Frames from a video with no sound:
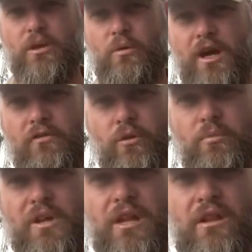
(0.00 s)
away
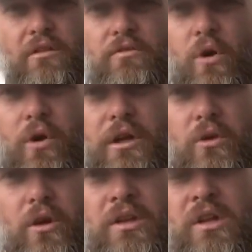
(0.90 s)
from either the
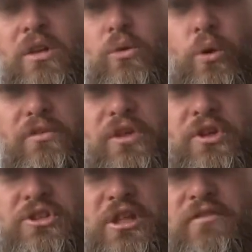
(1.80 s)
firing line, or if you're
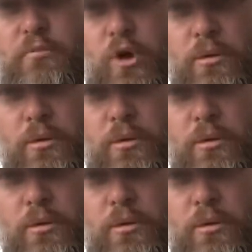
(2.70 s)
using it for my